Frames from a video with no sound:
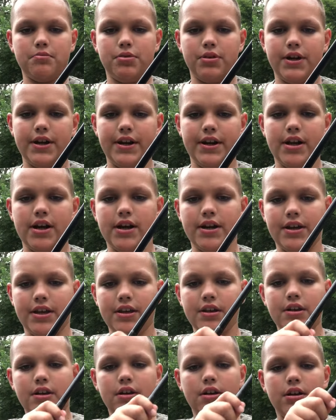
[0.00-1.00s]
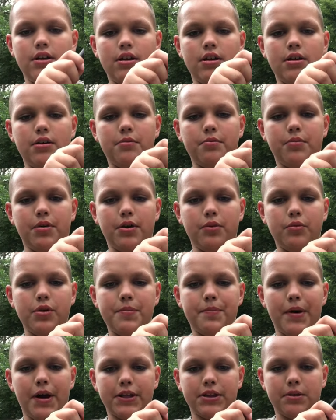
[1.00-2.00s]
braid on it, but we
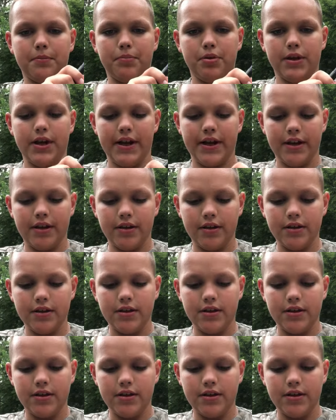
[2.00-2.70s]
bought the braid.